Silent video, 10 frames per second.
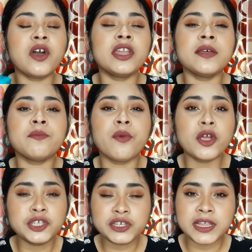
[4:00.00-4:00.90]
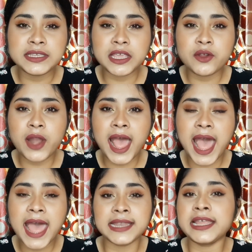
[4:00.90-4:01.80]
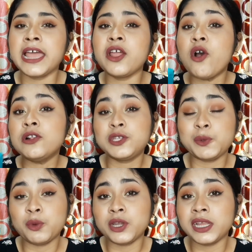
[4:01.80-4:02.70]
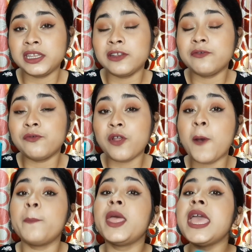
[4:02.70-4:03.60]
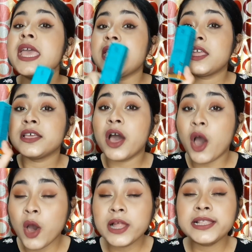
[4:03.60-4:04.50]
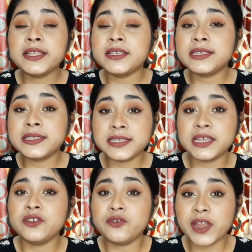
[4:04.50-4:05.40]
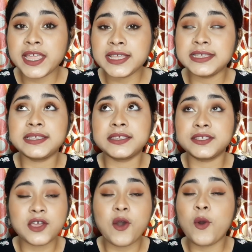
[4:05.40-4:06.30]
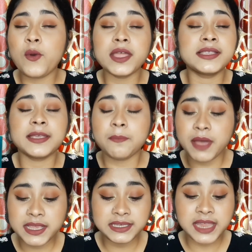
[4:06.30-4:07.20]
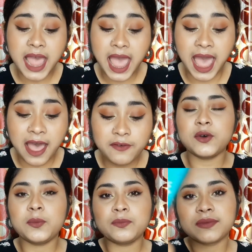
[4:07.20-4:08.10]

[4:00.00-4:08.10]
gonna moisturize your hand and also protect it from all the sun rays, so it's a must have. So